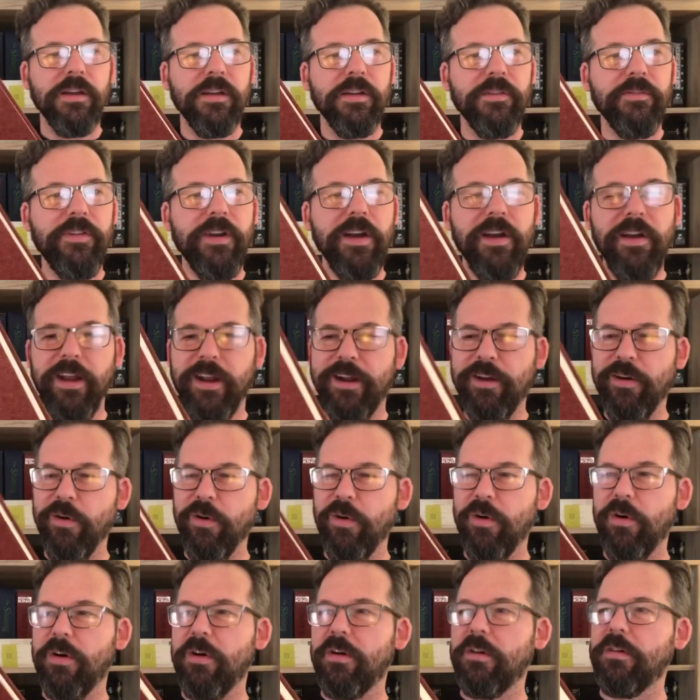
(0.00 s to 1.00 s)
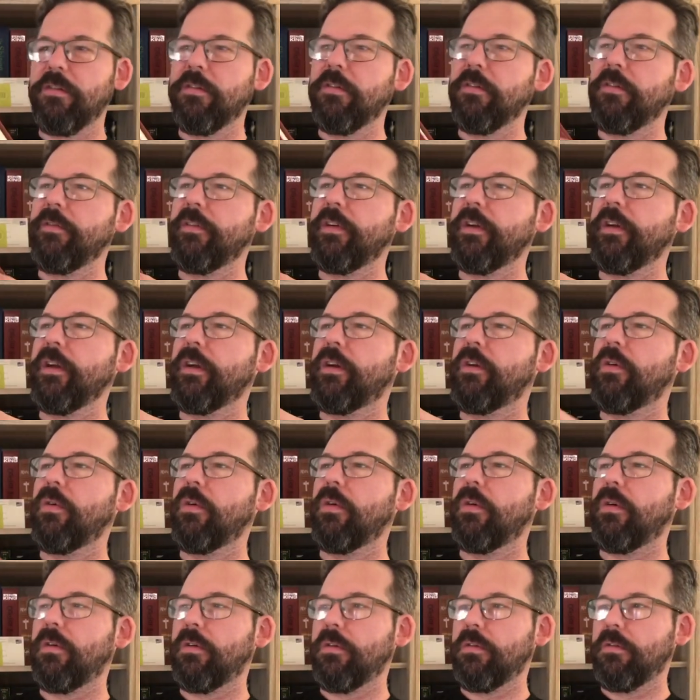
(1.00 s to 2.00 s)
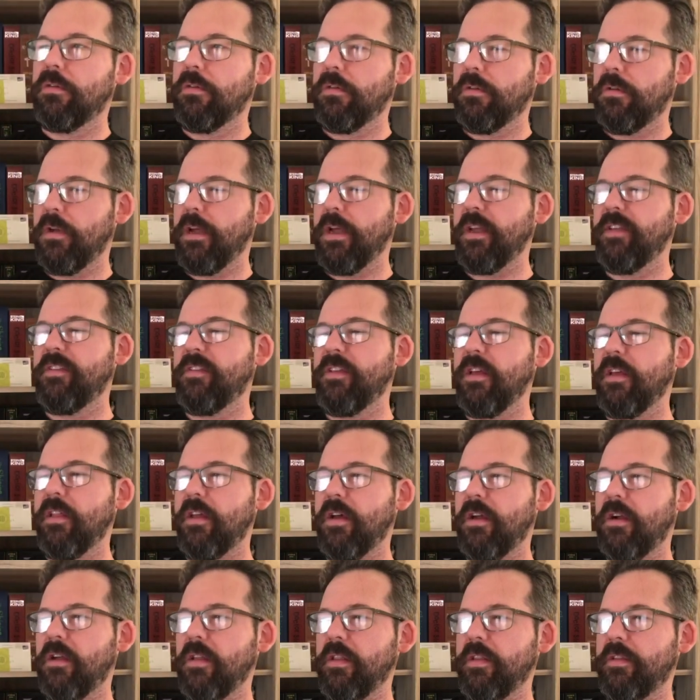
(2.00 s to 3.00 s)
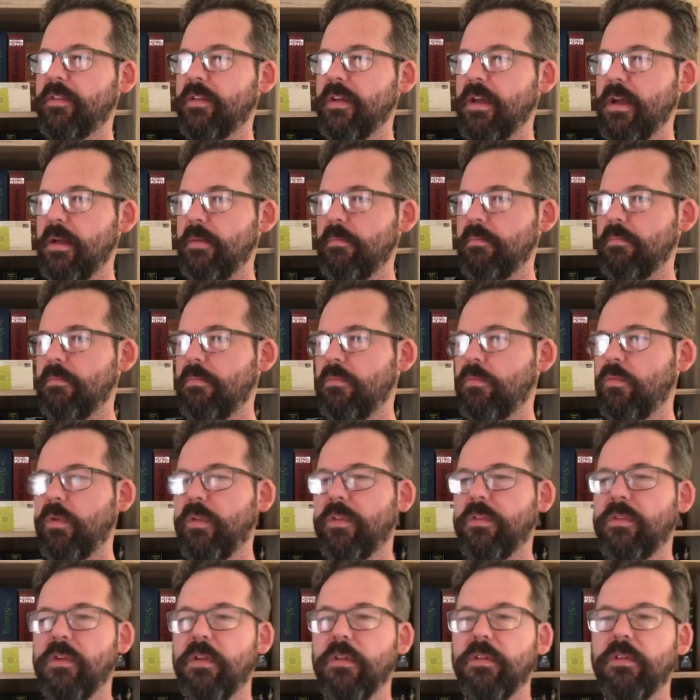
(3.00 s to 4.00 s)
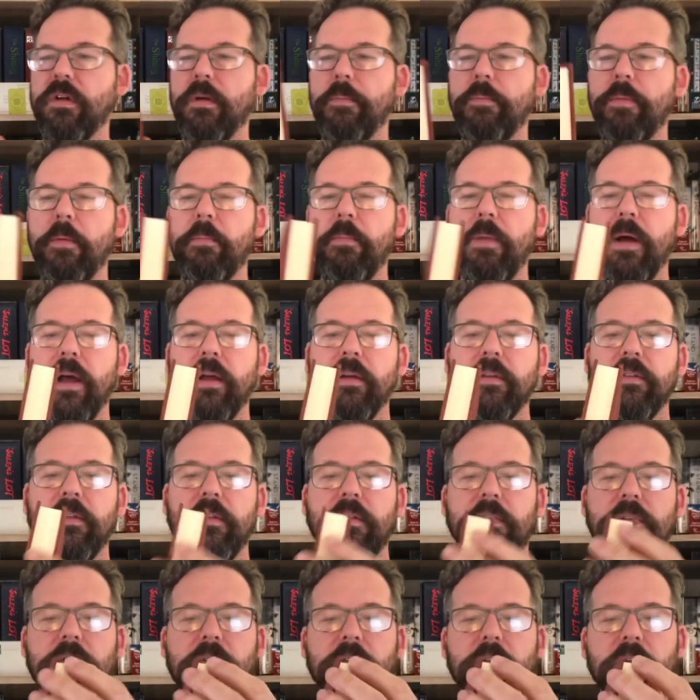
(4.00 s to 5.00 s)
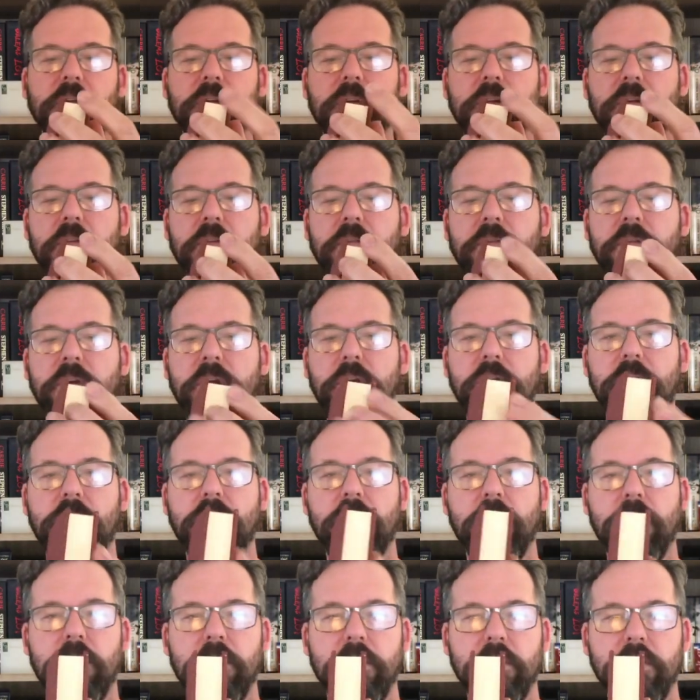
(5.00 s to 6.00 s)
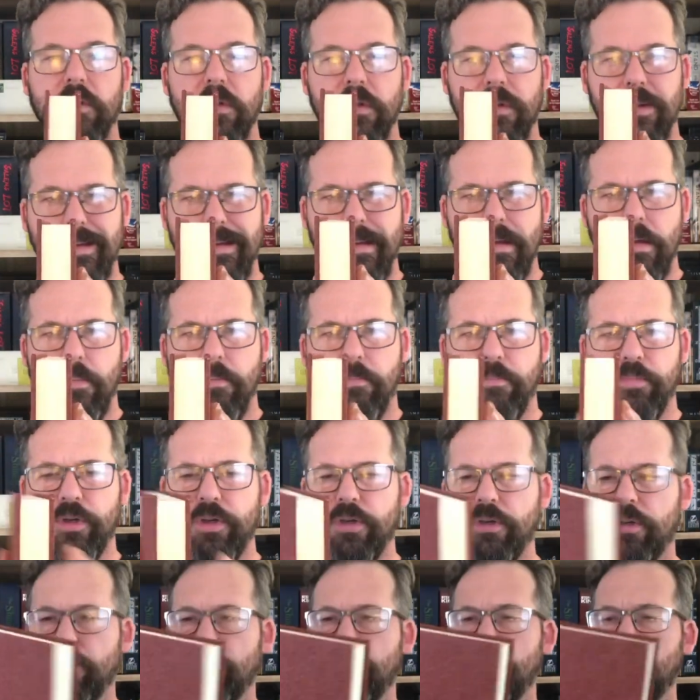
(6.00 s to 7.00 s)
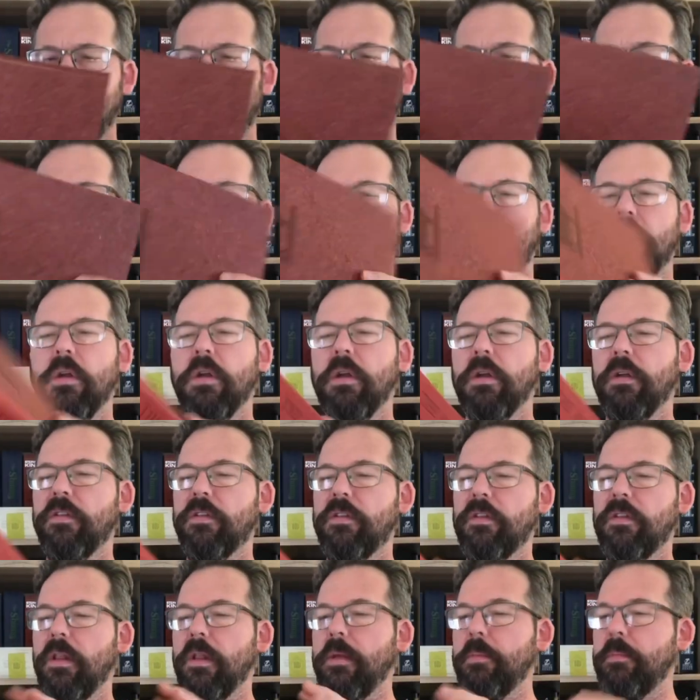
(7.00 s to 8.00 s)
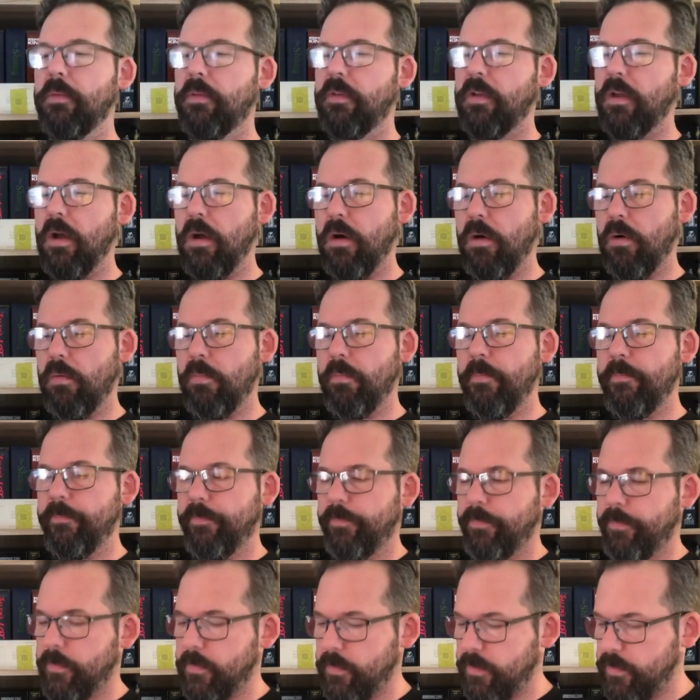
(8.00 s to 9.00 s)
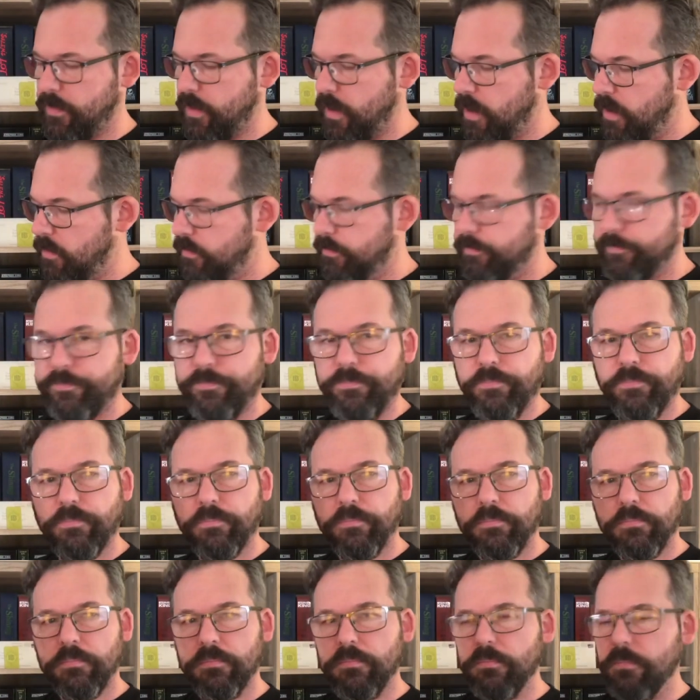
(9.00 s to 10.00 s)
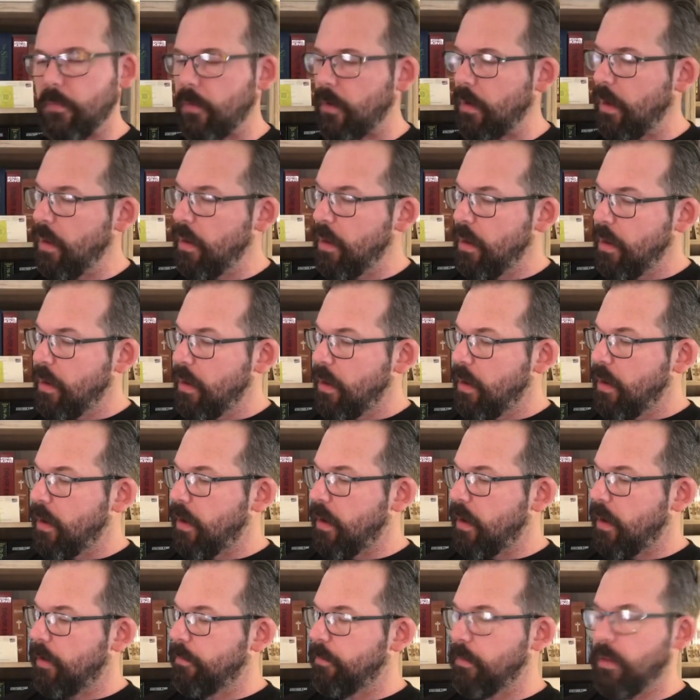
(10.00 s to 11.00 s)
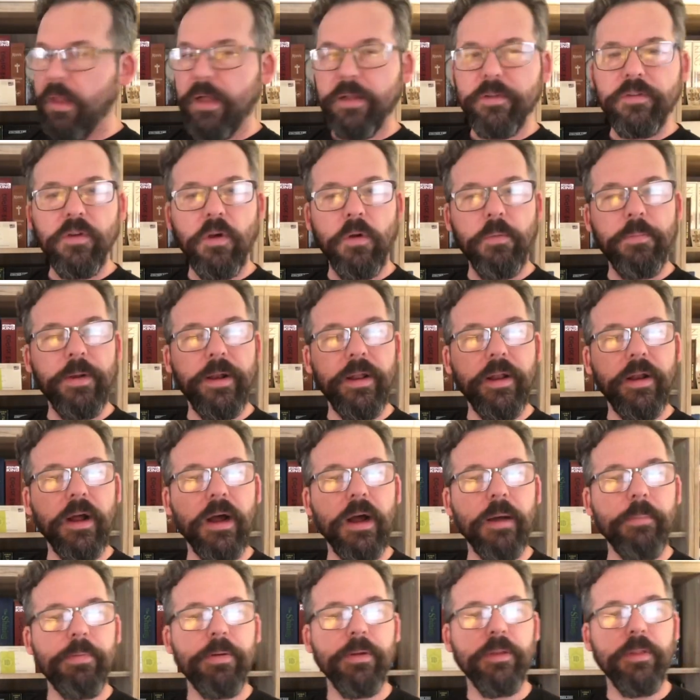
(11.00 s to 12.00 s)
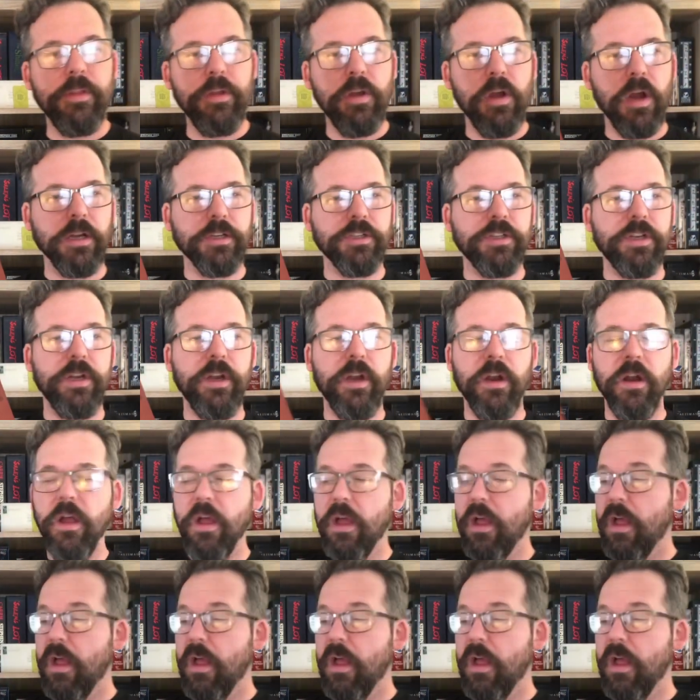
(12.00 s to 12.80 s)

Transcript: Very cool. Very cool. I say that all the time with Suntup unboxings. Very cool. Psh. Slim Tome. So um, let's open it up, The Auctioneer.